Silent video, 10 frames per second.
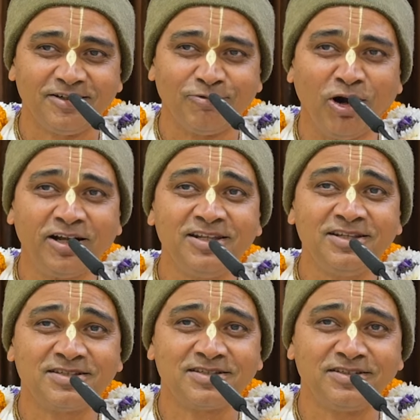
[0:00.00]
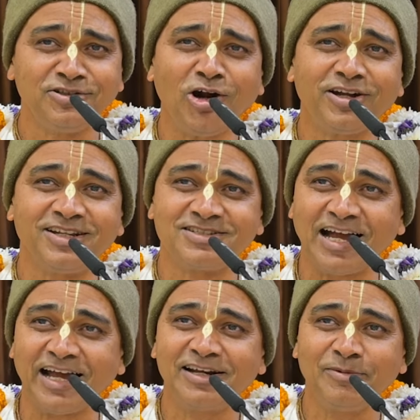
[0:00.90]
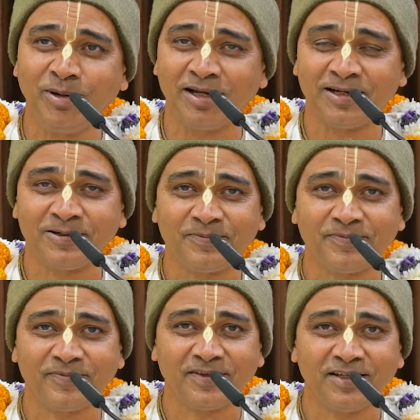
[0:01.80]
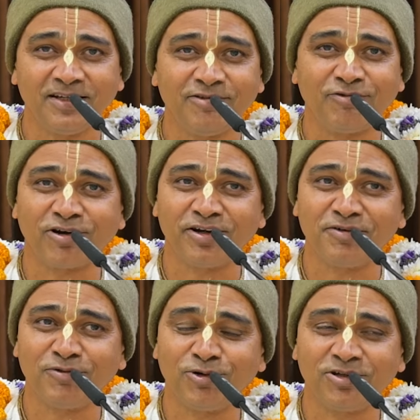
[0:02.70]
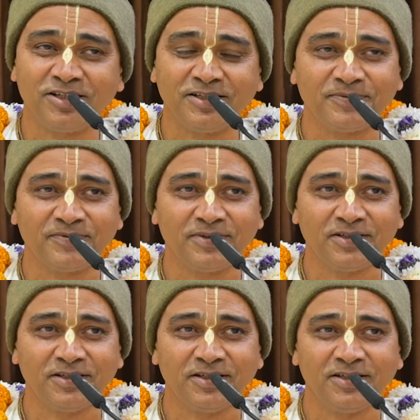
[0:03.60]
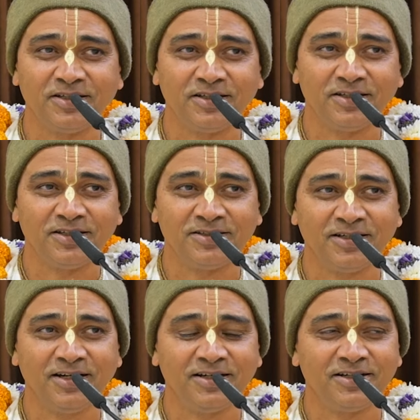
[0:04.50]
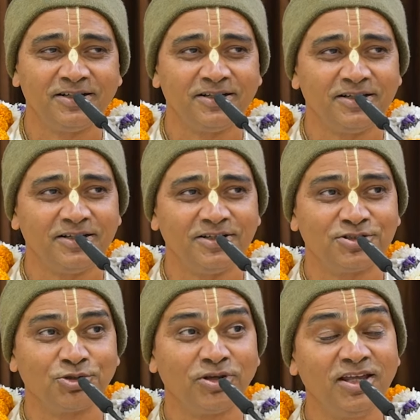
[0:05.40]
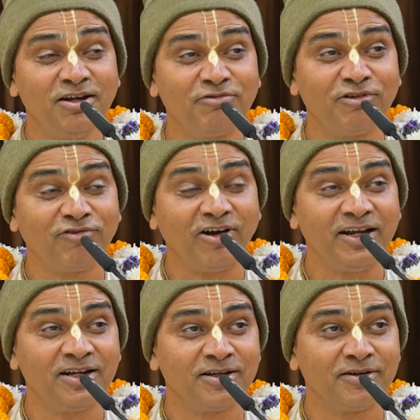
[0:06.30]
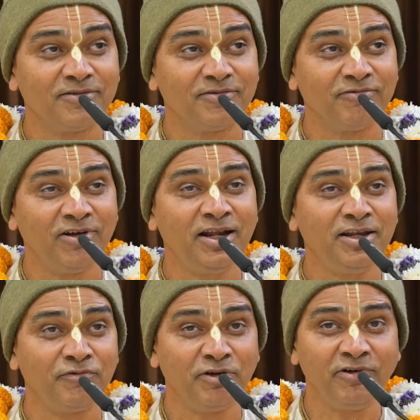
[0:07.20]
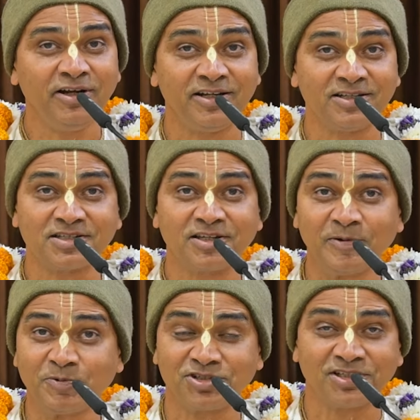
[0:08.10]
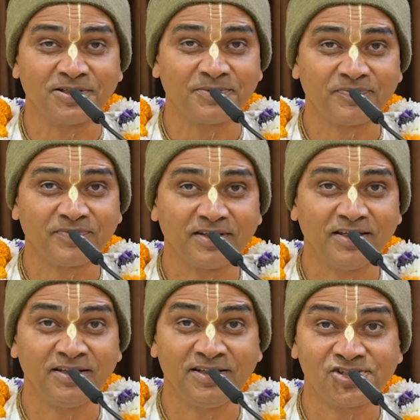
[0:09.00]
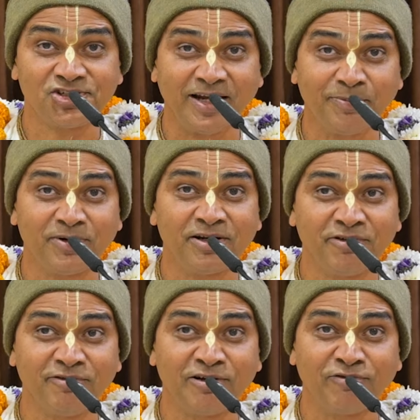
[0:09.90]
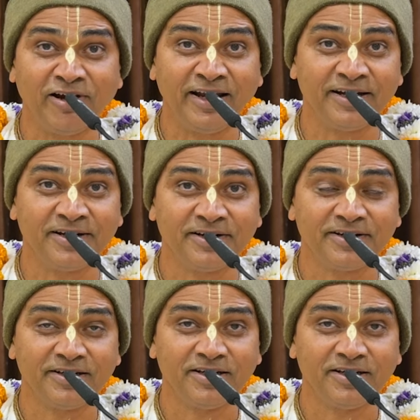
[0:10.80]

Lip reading: What is not desirable for a devotee, isn't it? So here we find a very vivid description in this chapter we will find